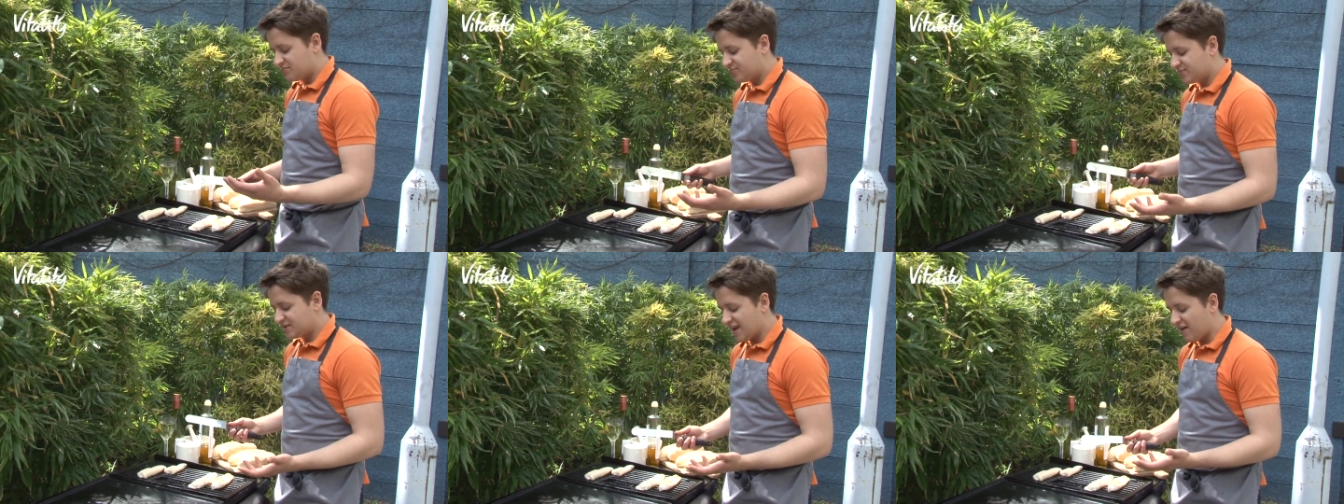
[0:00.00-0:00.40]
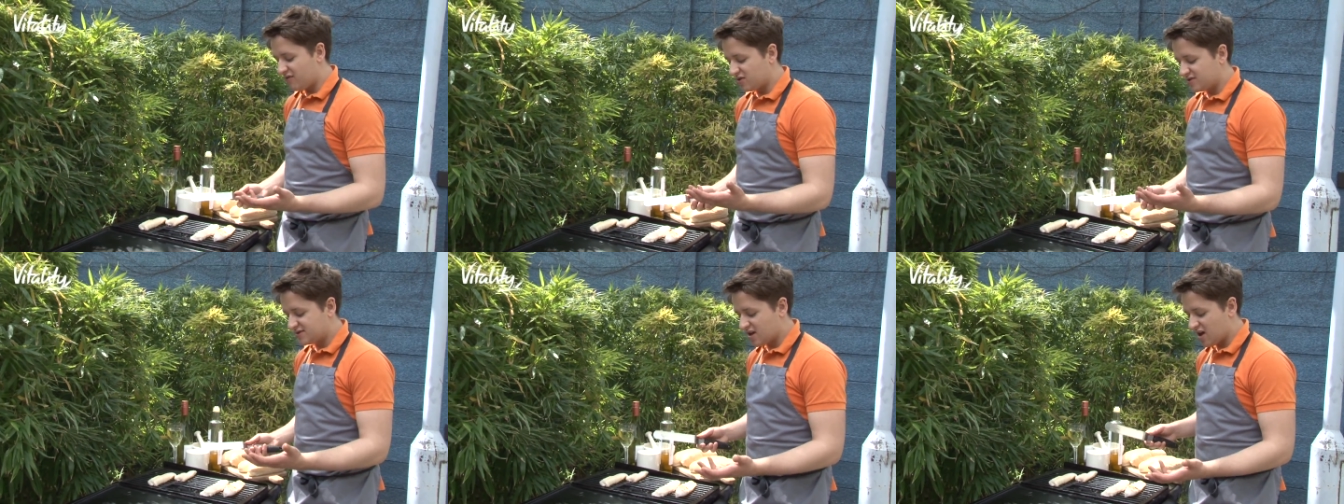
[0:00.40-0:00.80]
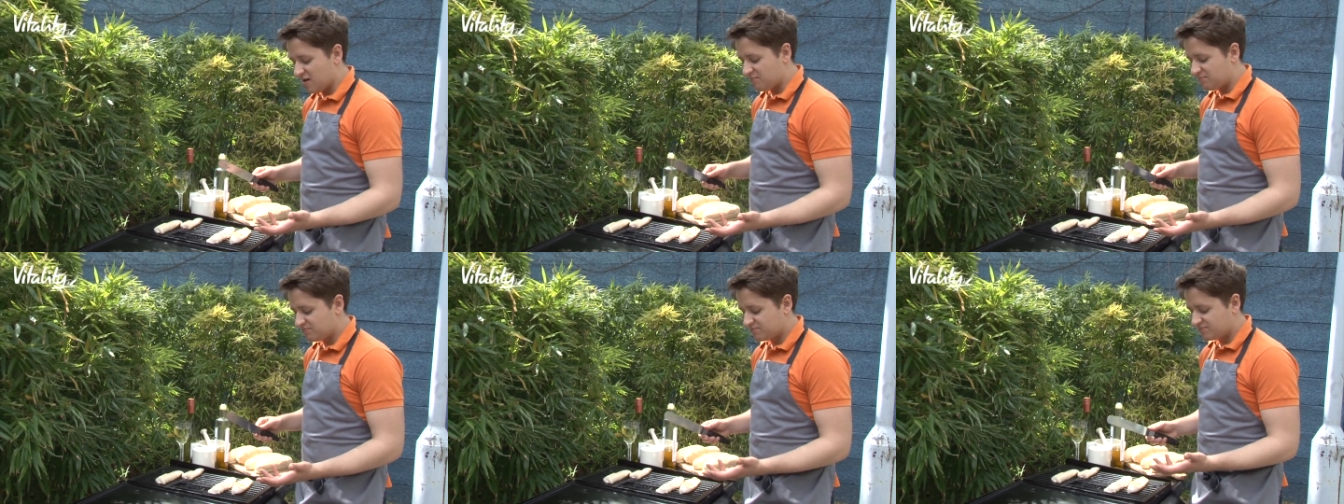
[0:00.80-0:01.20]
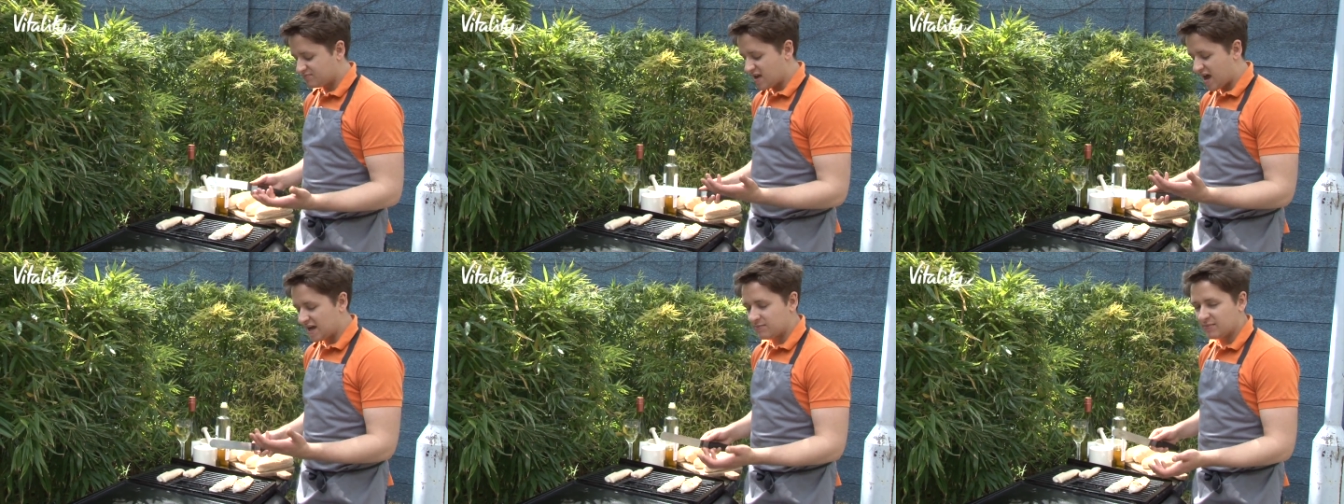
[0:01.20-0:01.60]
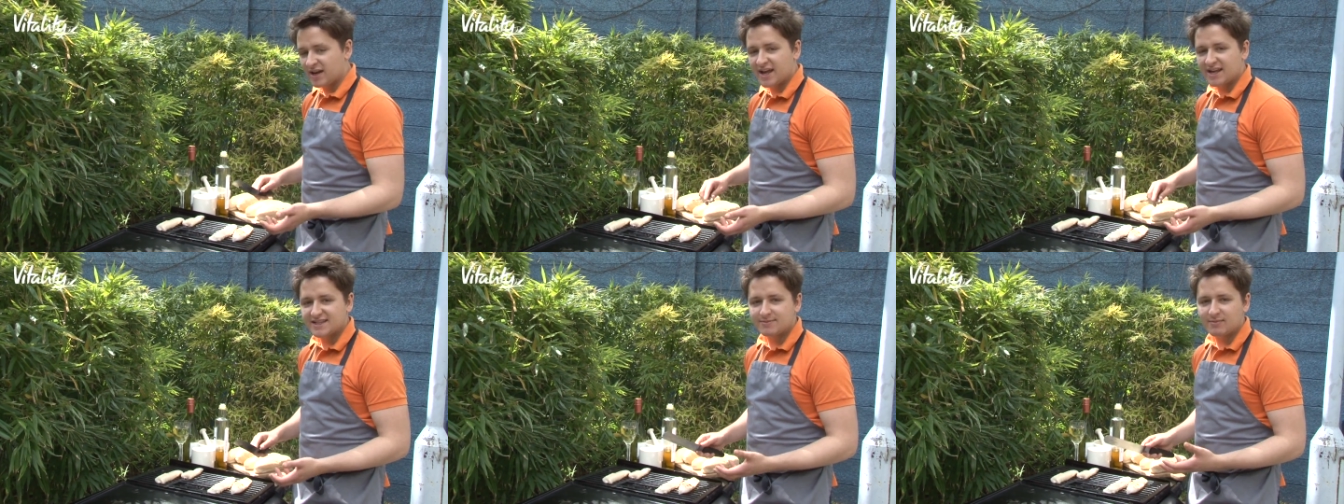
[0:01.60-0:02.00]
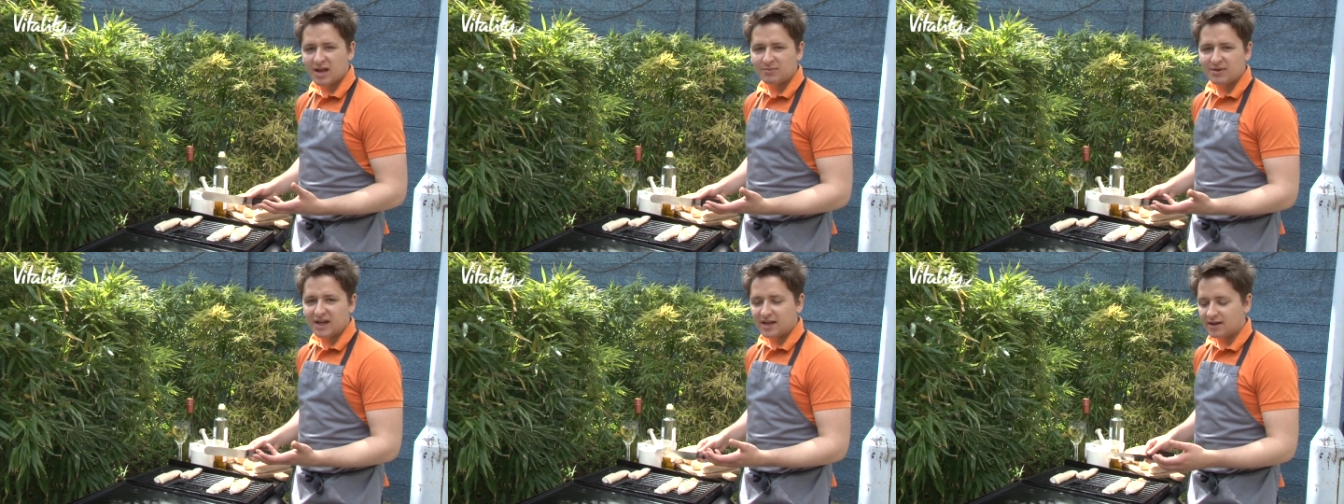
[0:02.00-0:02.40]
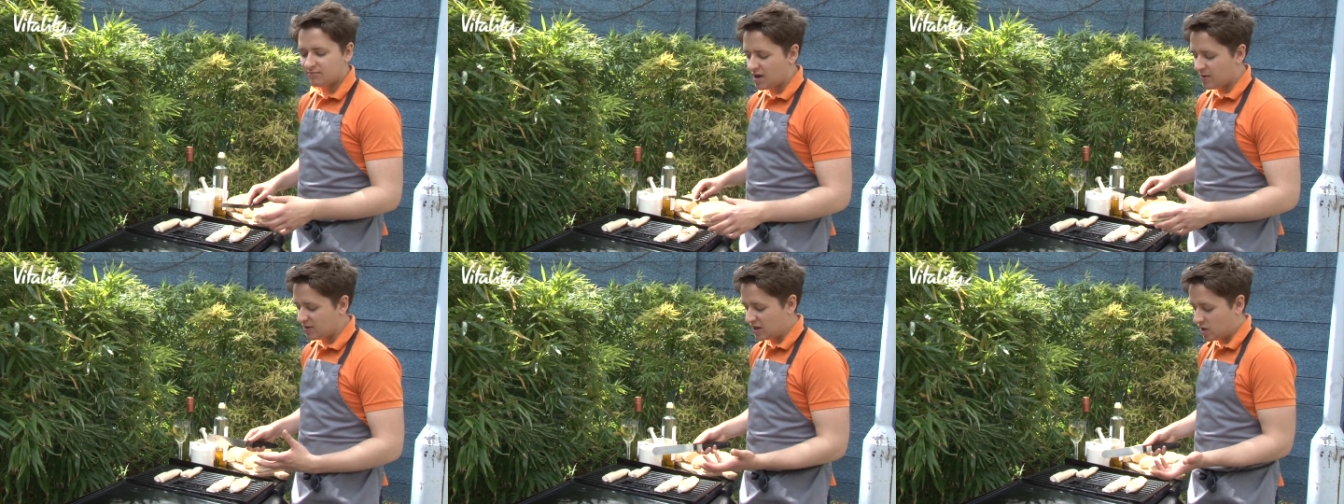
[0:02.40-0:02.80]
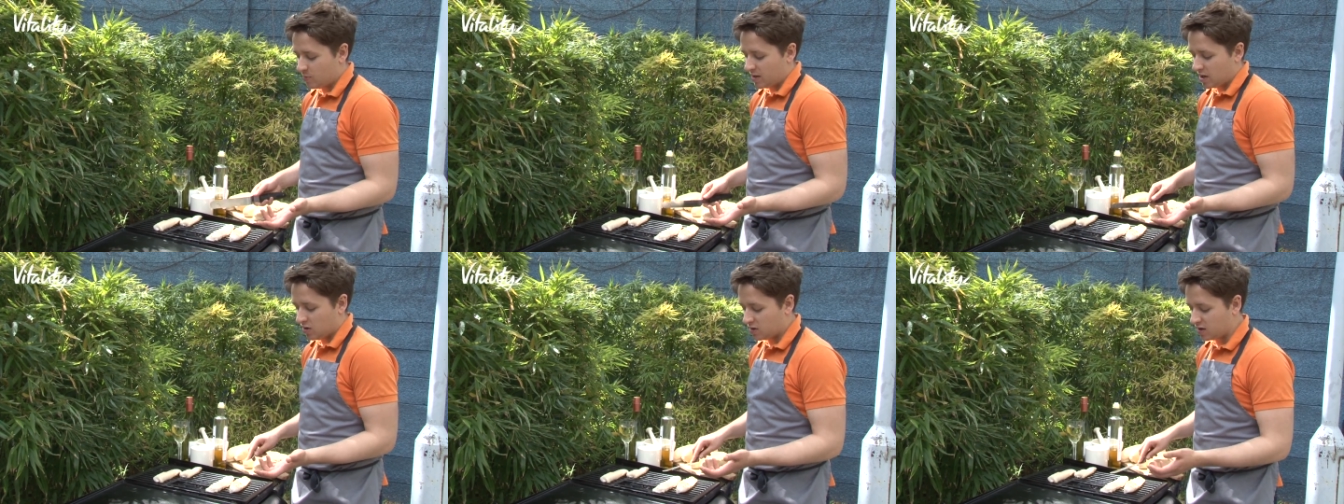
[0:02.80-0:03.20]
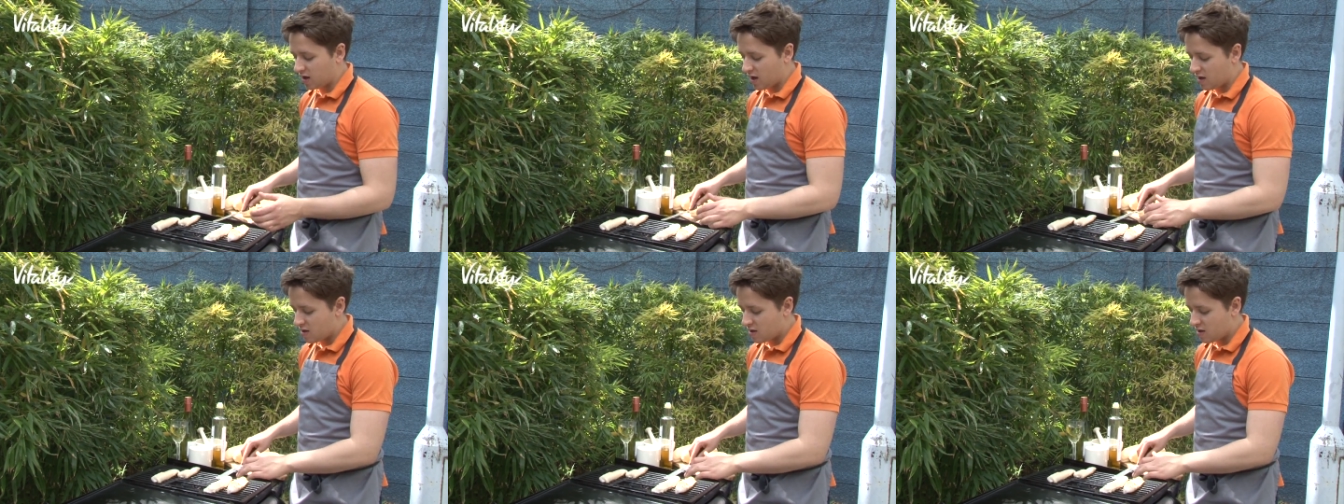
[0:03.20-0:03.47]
7 to 8 minutes, maybe a little bit longer.